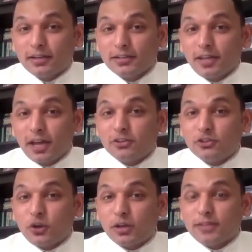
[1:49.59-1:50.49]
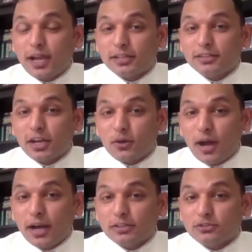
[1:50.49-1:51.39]
the insurance that is
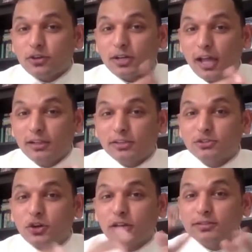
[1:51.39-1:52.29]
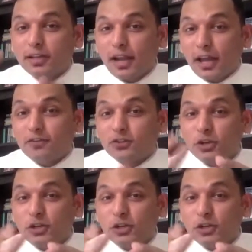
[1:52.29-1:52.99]
required is not health insurance and life insurance.